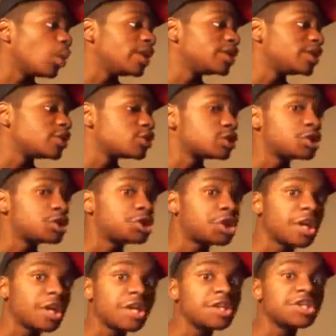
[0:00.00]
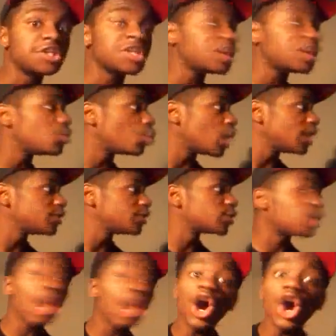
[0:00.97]
When there's change in
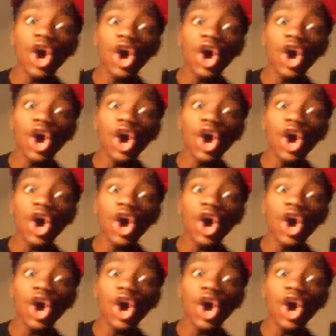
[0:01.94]
weather.